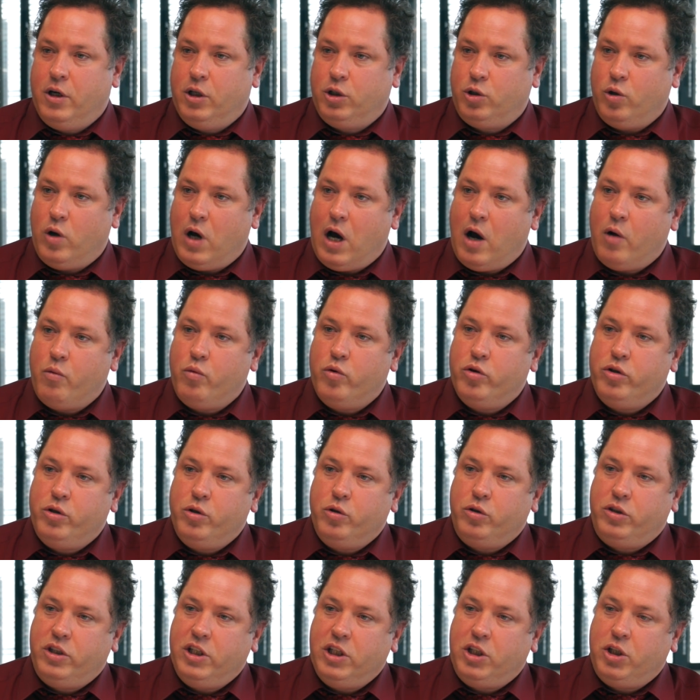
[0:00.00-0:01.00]
So how would
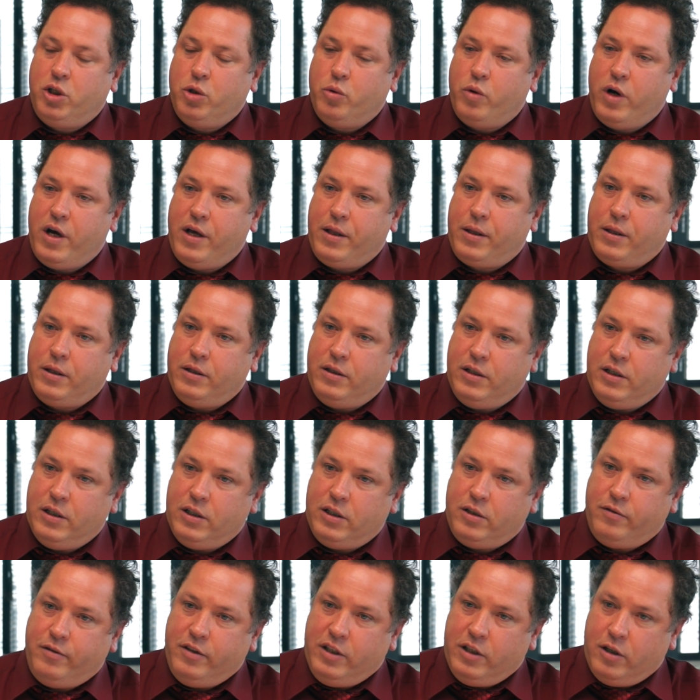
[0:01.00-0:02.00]
you situate
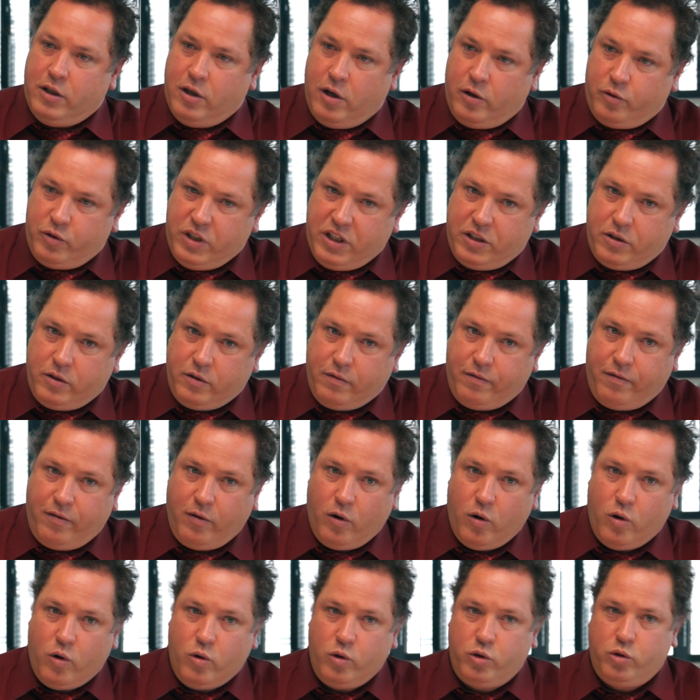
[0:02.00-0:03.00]
this recent
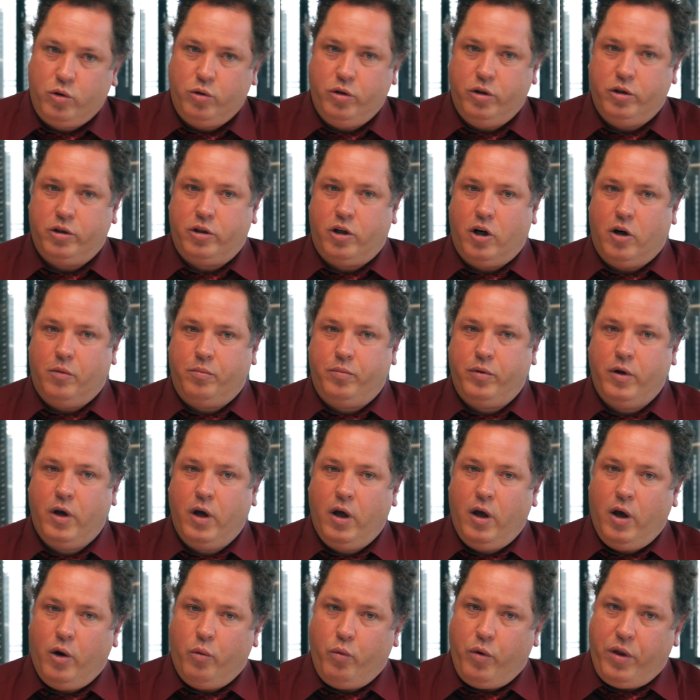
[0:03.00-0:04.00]
flow to Europe
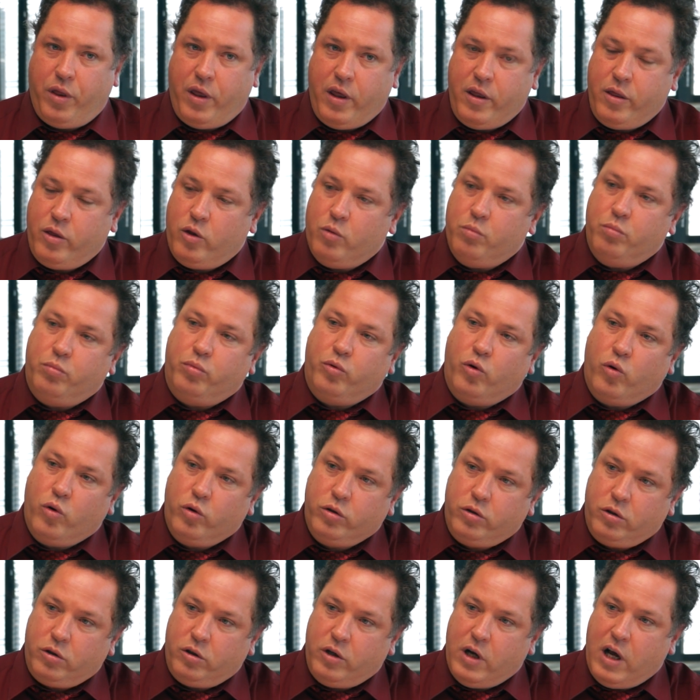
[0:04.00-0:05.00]
within the
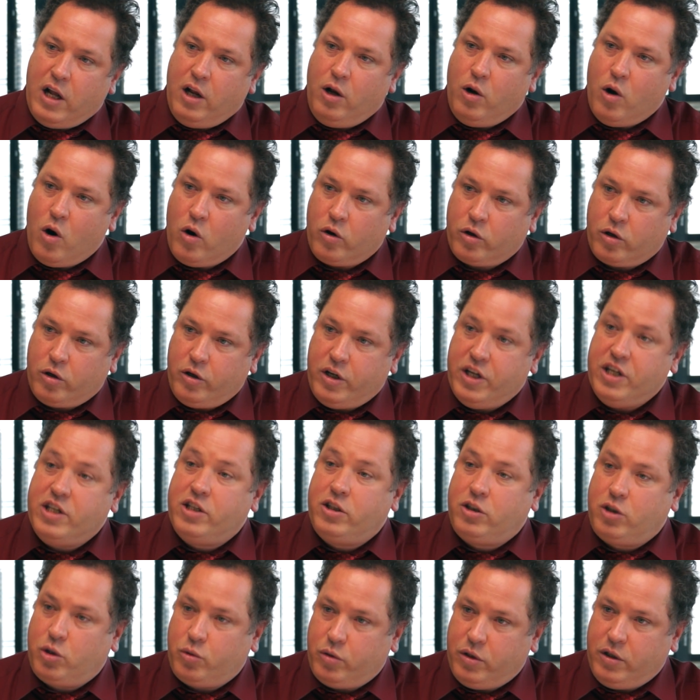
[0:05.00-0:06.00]
broader and longer
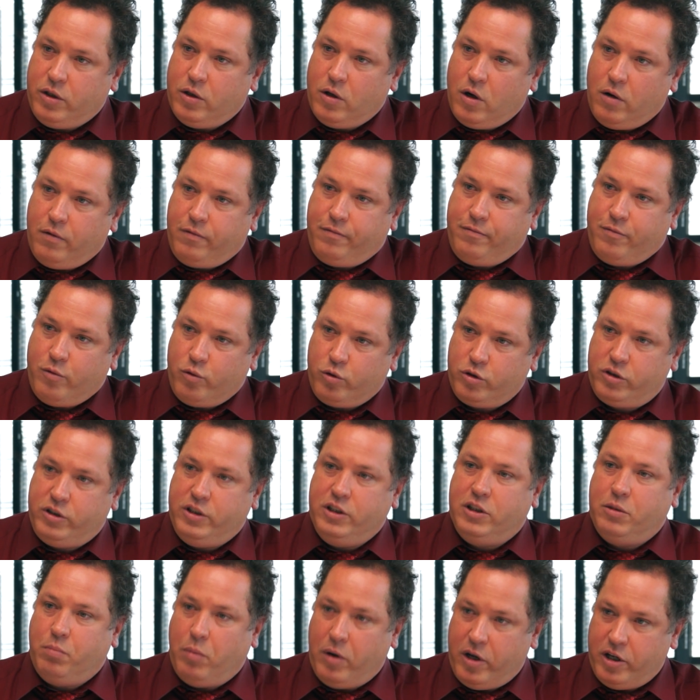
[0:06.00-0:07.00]
history of forced
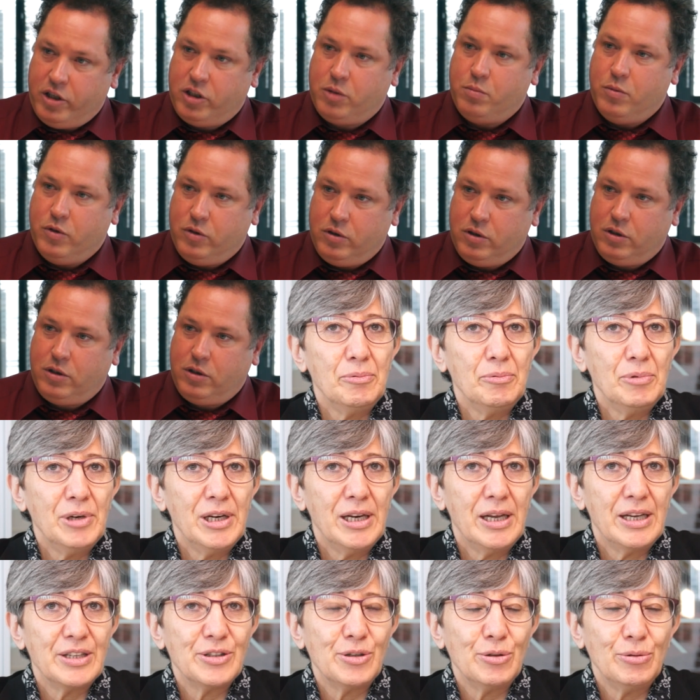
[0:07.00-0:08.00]
displacement? Well,
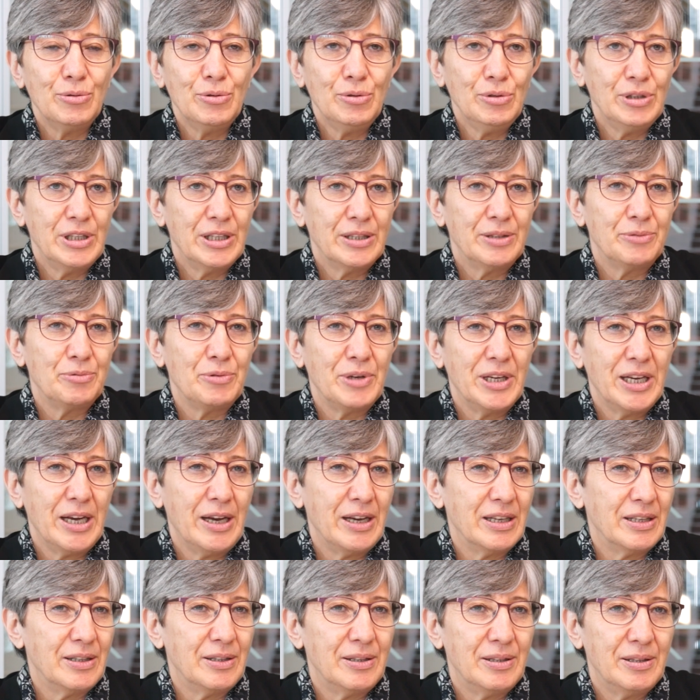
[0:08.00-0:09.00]
as you know that
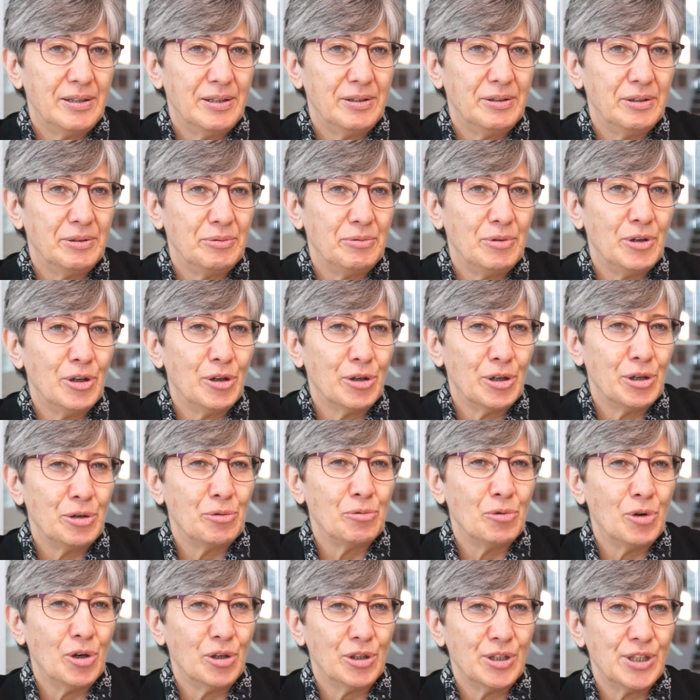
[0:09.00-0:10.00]
we are in
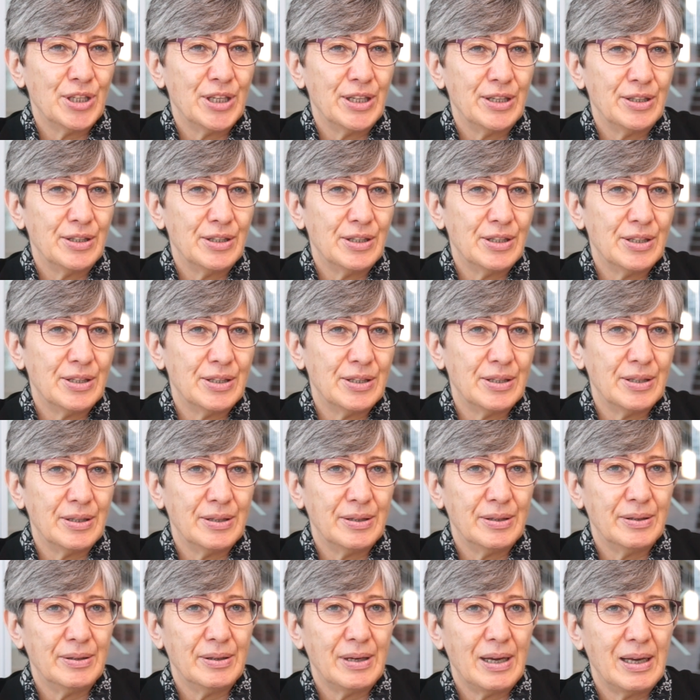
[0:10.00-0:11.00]
war since
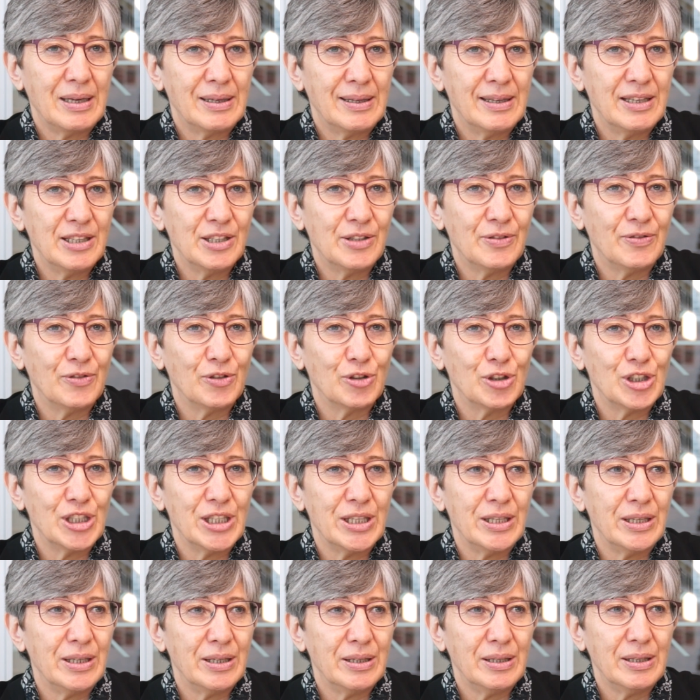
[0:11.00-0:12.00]
at least
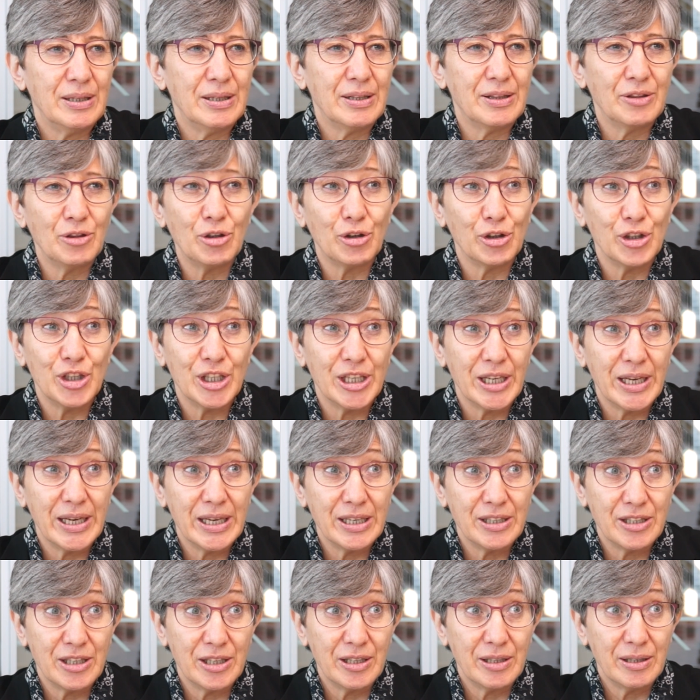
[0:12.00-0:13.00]

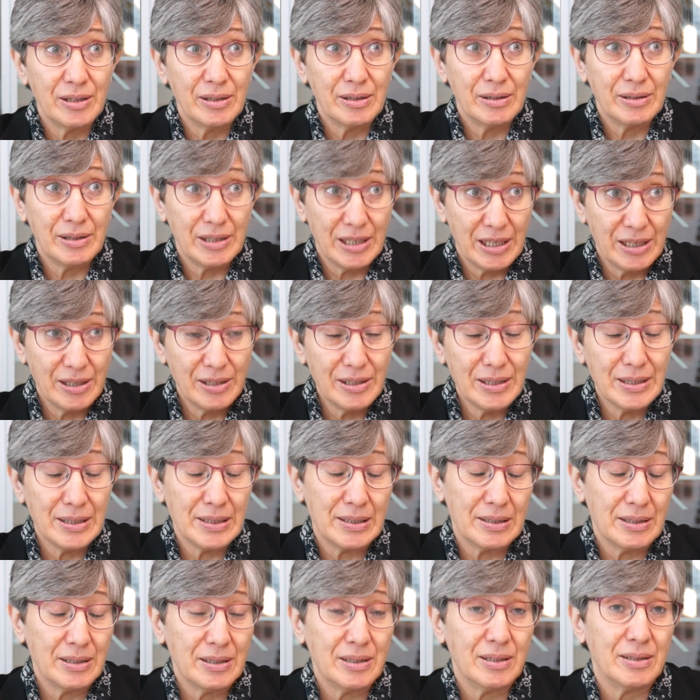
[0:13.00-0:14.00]
38
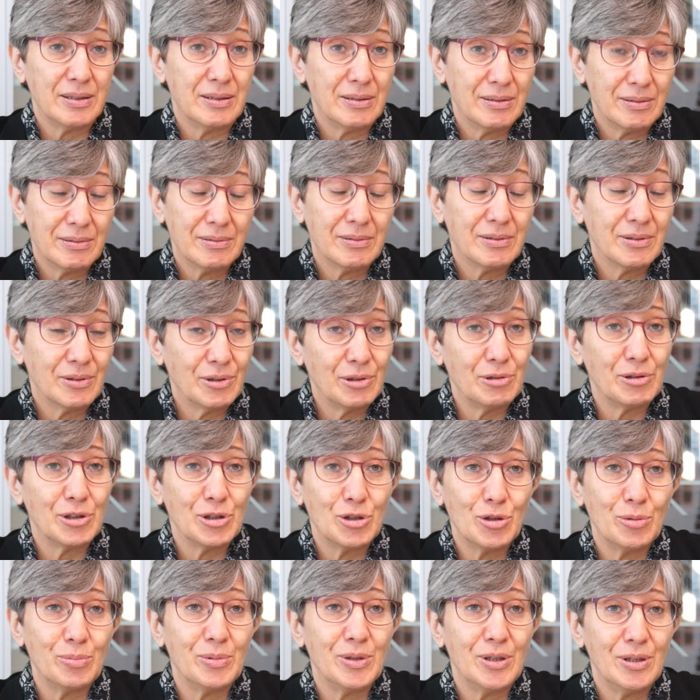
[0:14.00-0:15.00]
years, and going
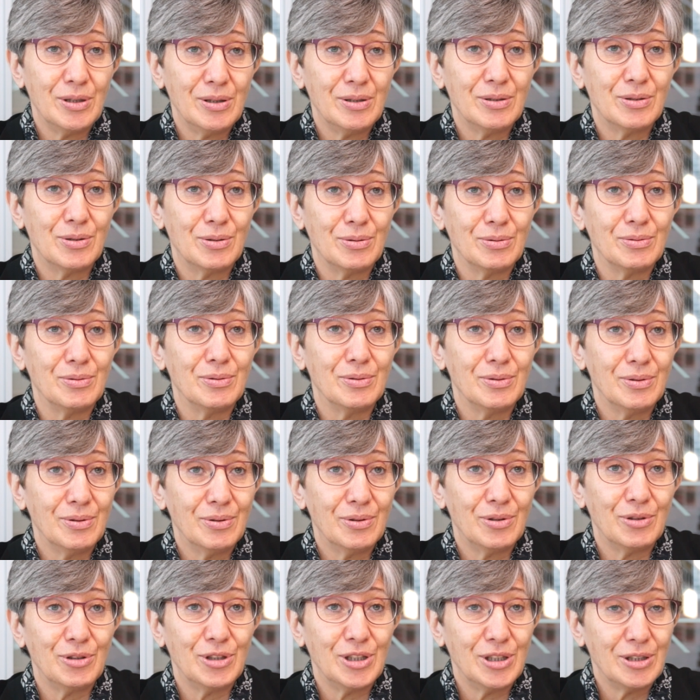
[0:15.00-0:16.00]
to be soon
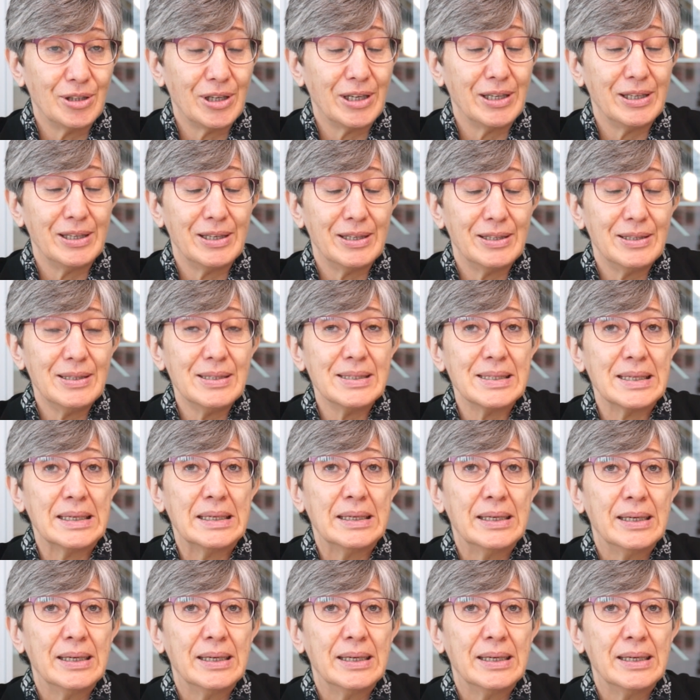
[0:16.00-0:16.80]
39 years.